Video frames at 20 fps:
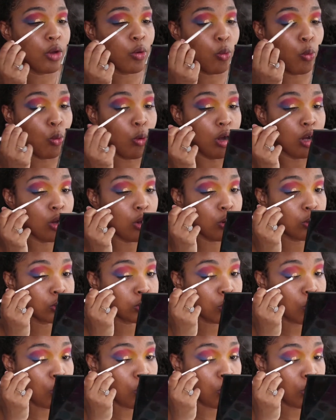what goes
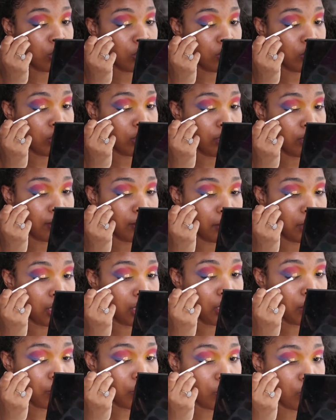on them
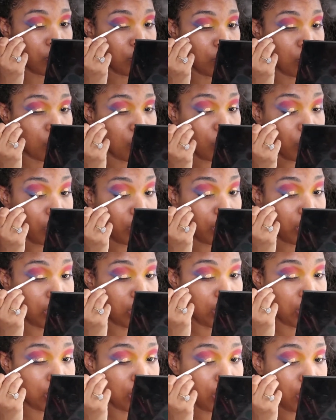anymore, or
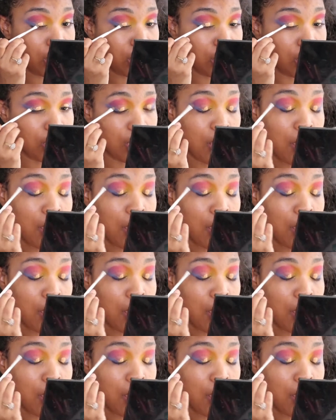anything.